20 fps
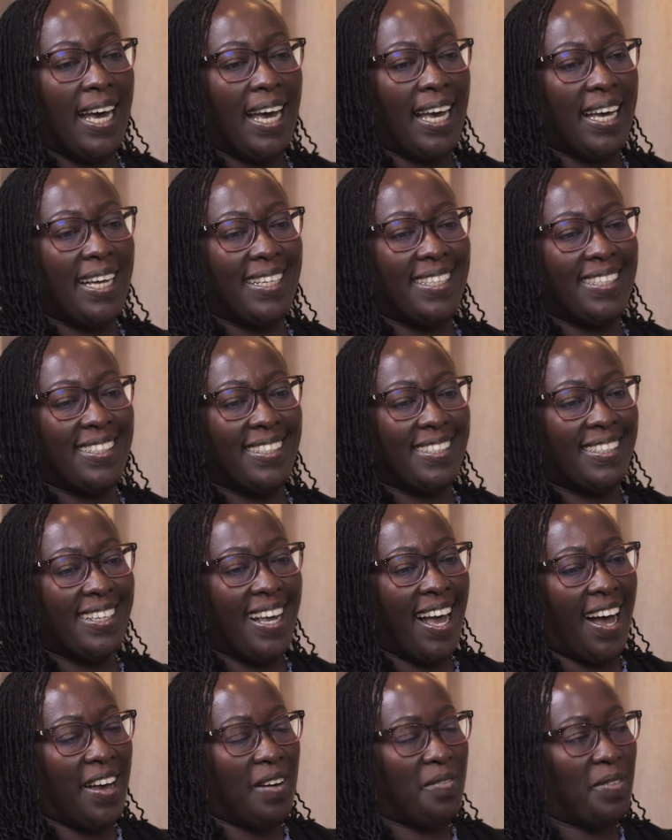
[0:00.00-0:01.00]
And
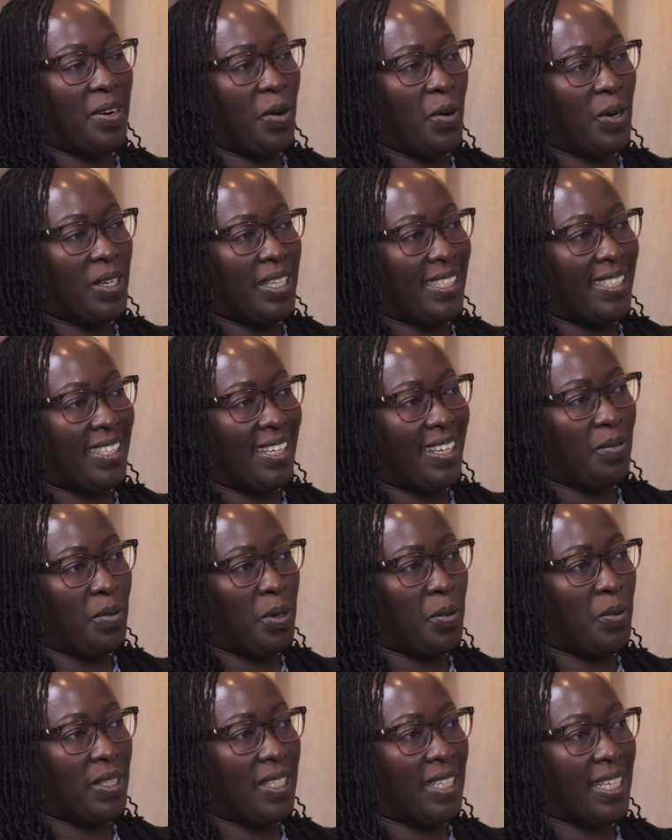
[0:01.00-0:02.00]
yeah, every holiday we
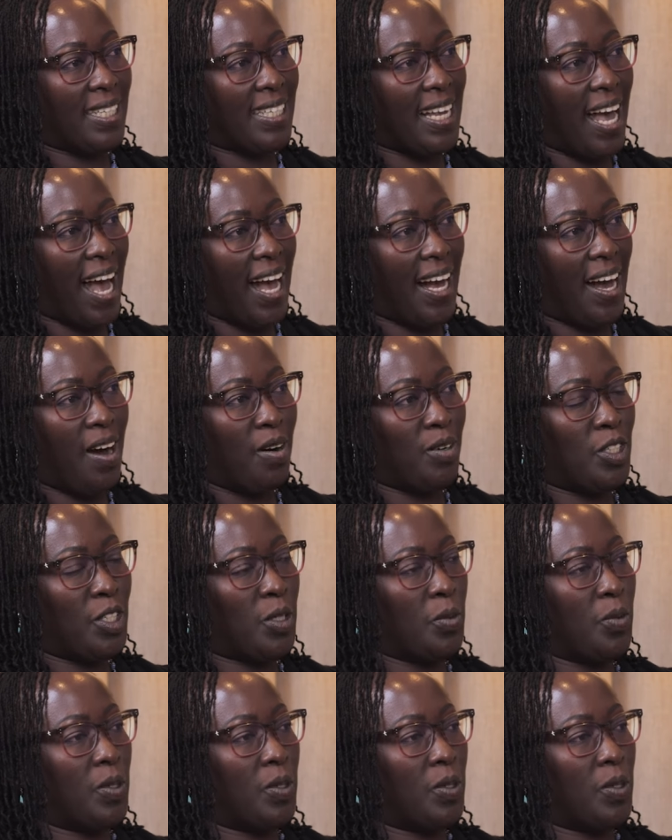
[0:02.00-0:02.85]
would just hang out. She